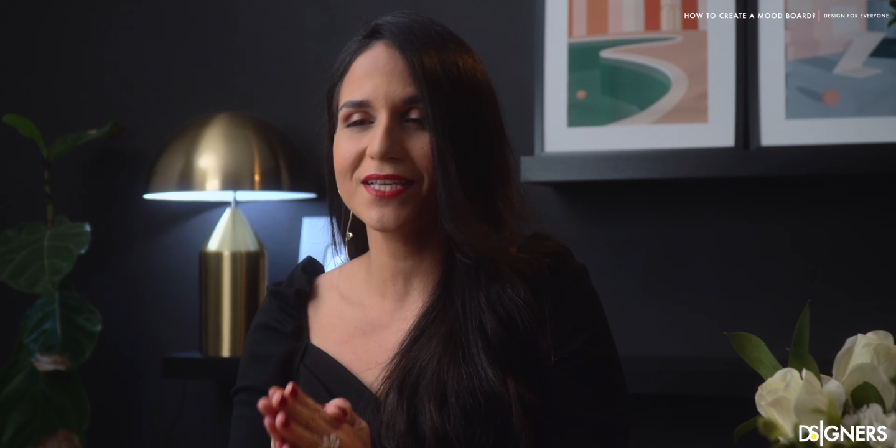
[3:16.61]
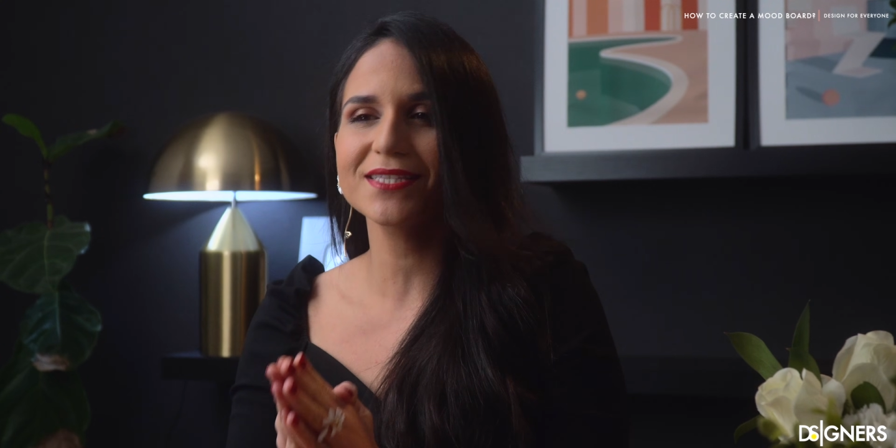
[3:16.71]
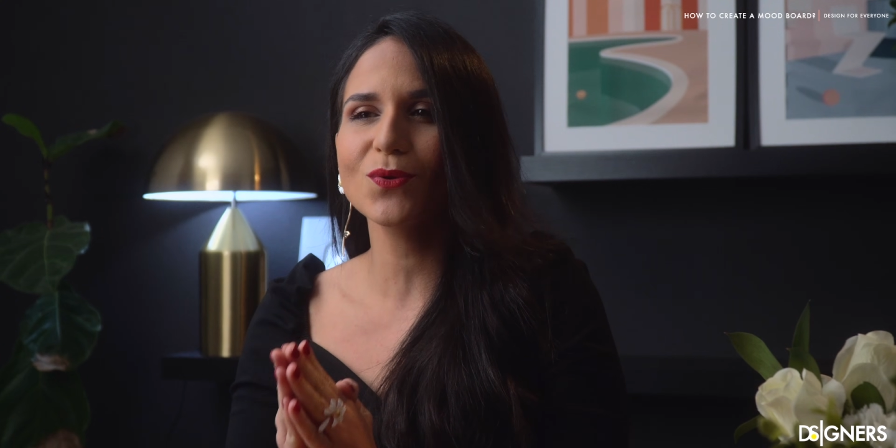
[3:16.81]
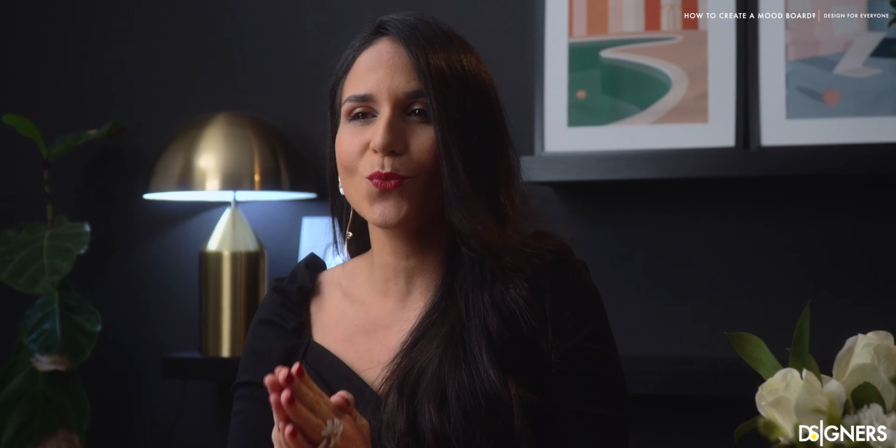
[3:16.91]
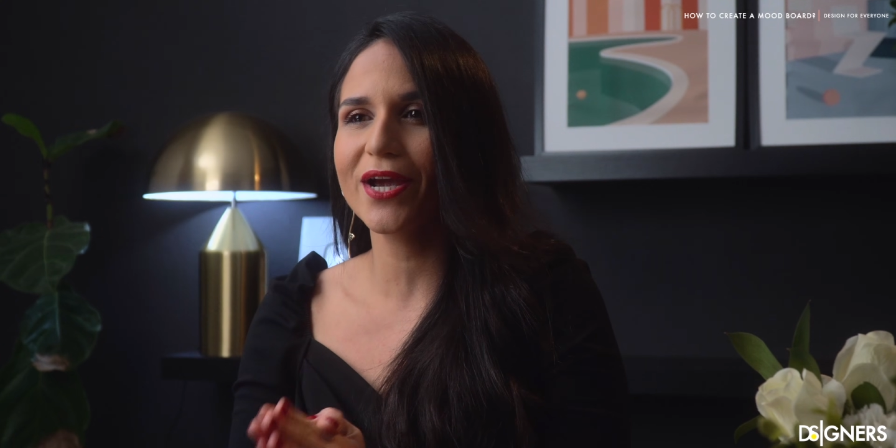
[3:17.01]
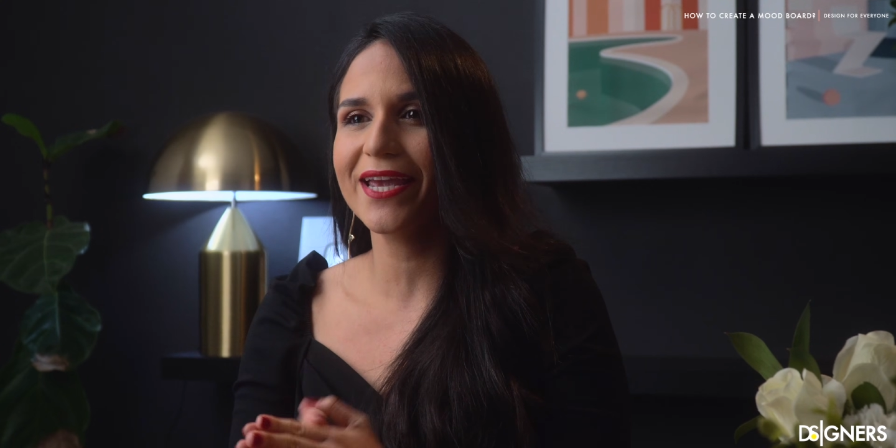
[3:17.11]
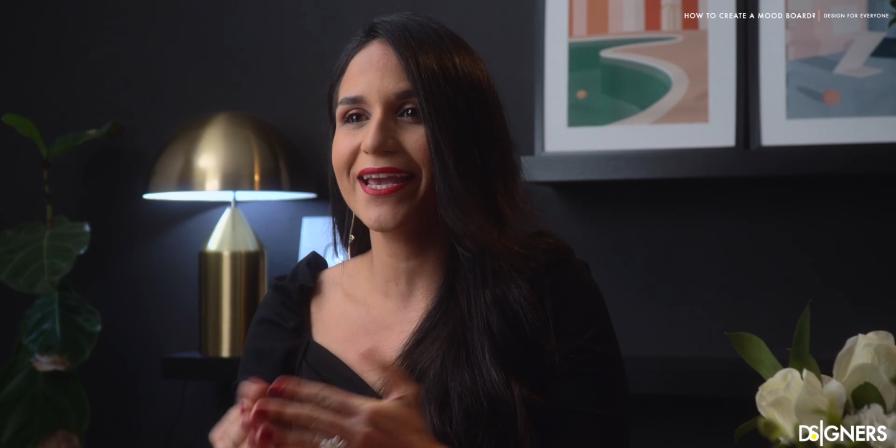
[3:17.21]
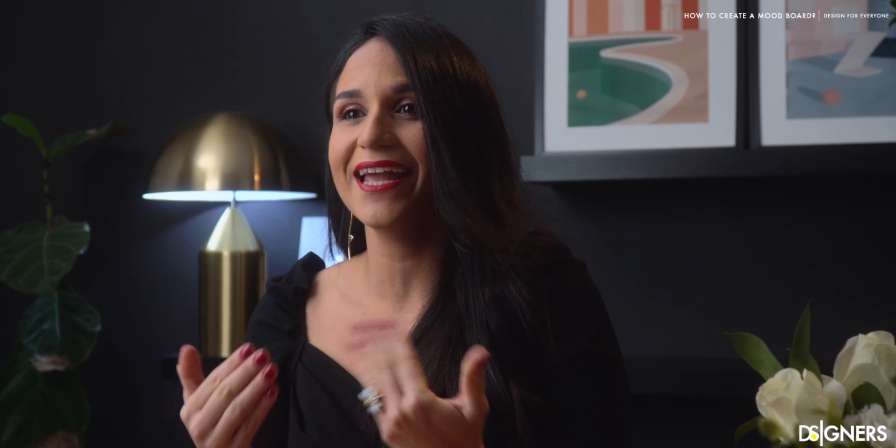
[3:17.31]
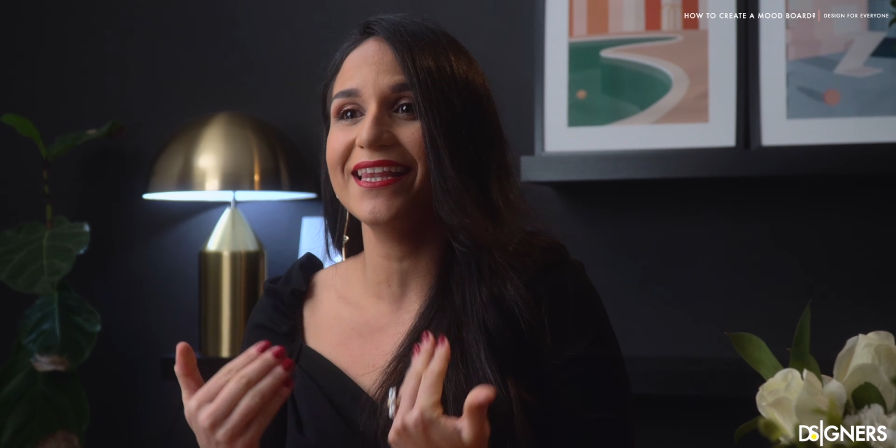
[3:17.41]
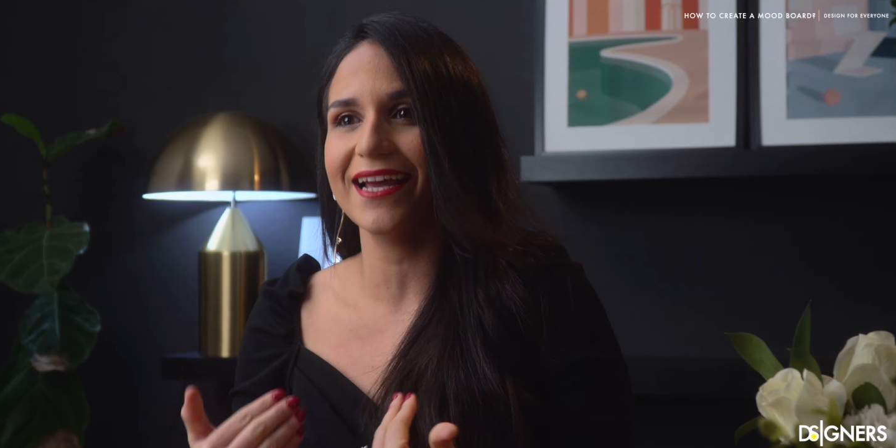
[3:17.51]
is the
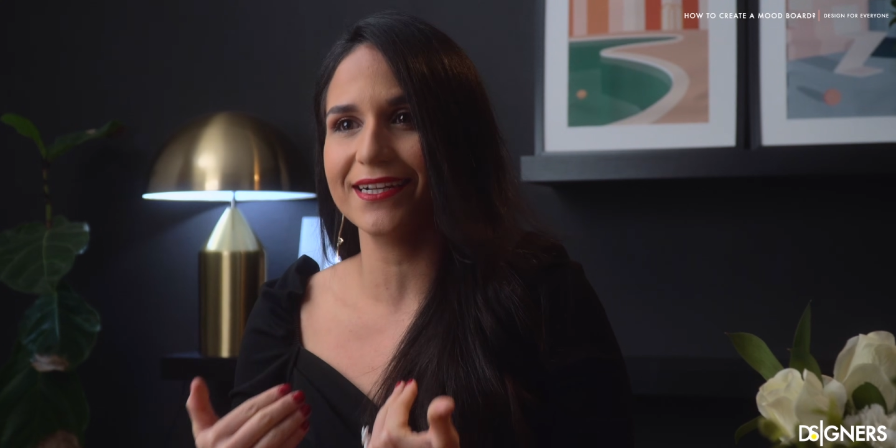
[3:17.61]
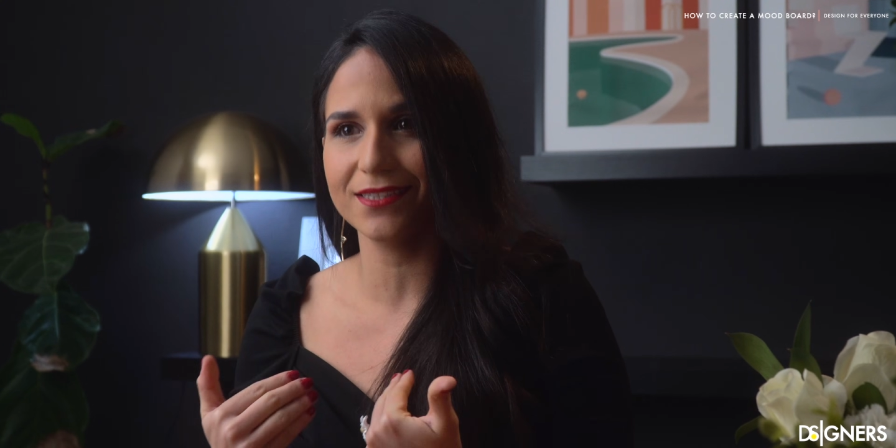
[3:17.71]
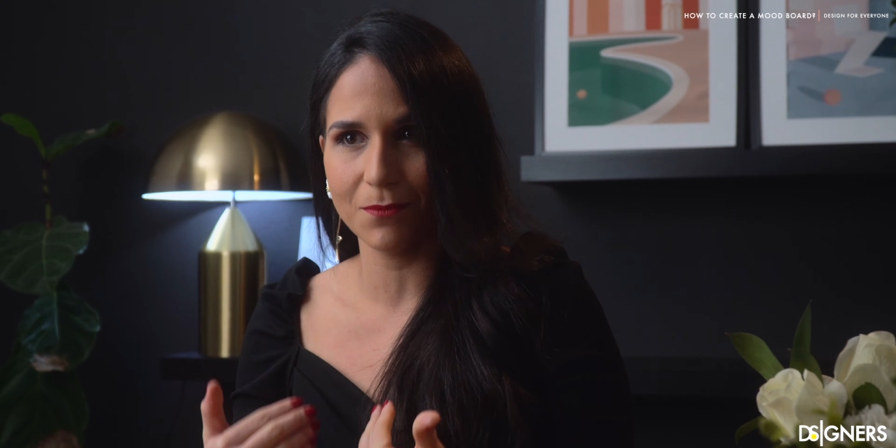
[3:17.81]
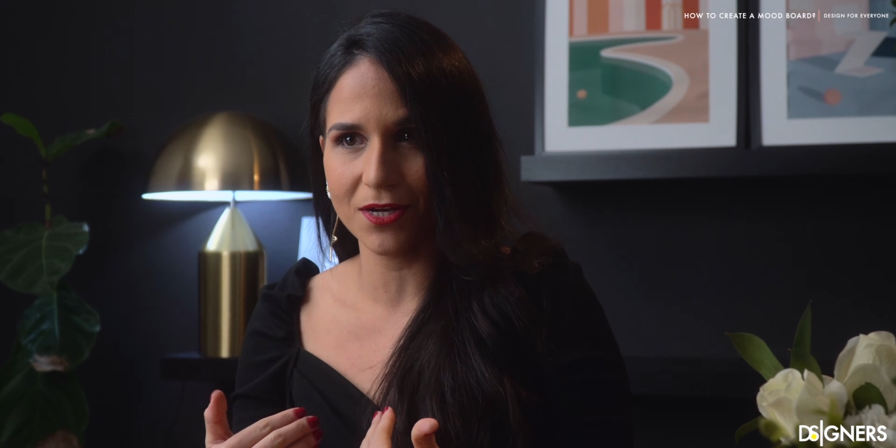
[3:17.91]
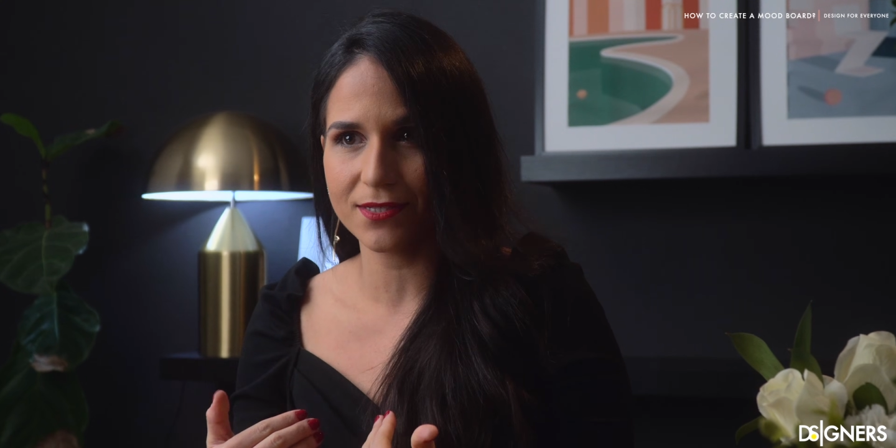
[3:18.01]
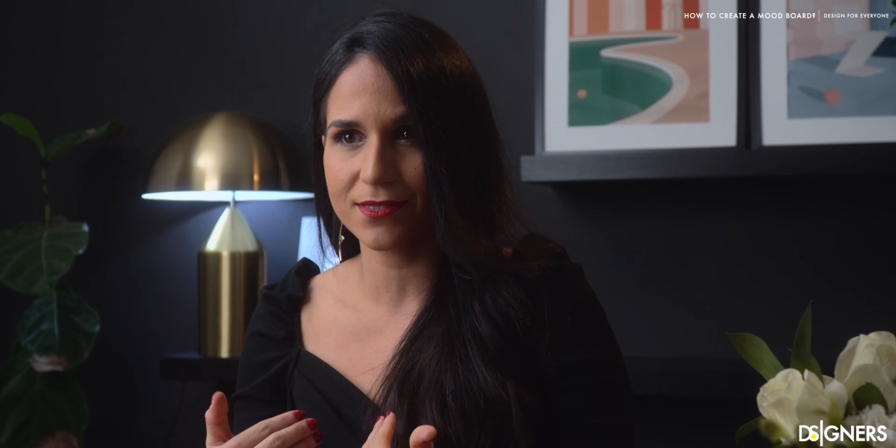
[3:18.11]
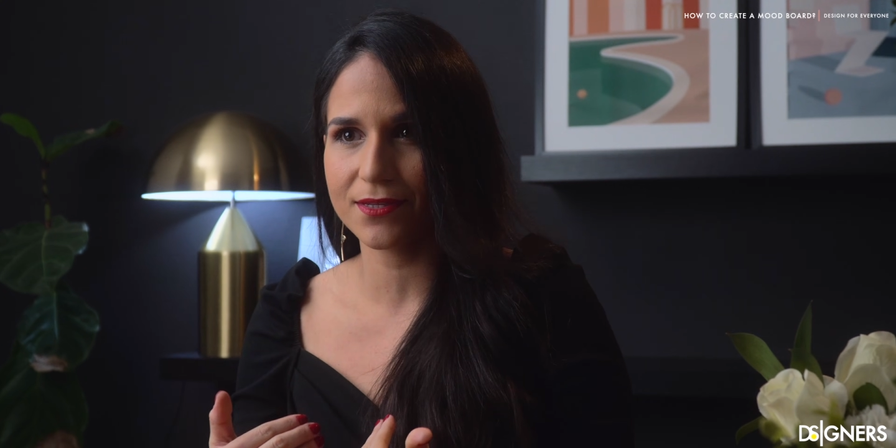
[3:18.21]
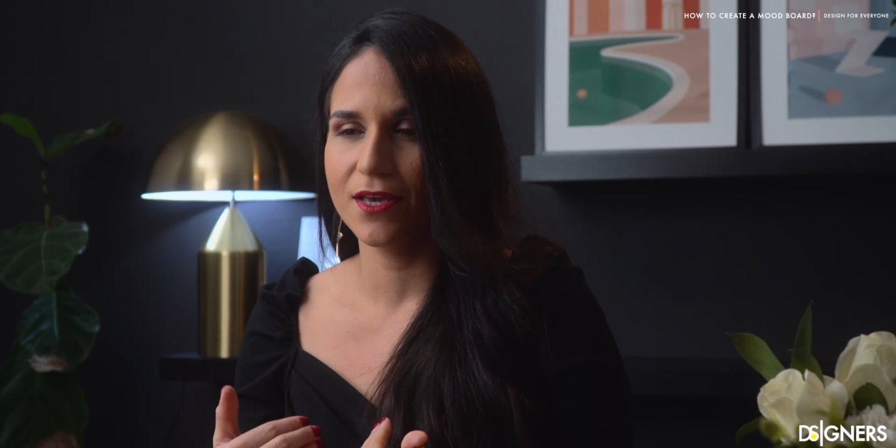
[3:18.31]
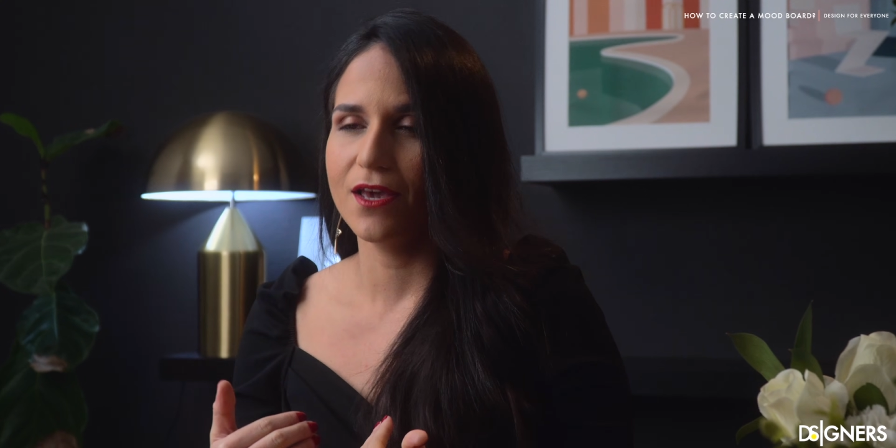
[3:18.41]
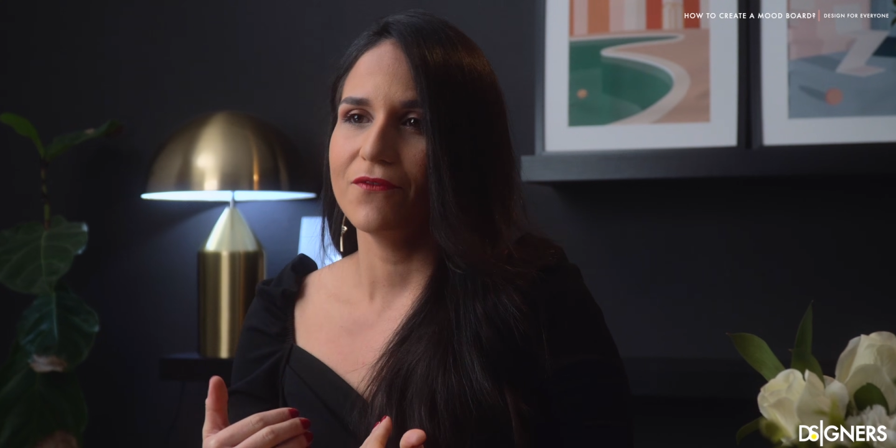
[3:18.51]
way I like the most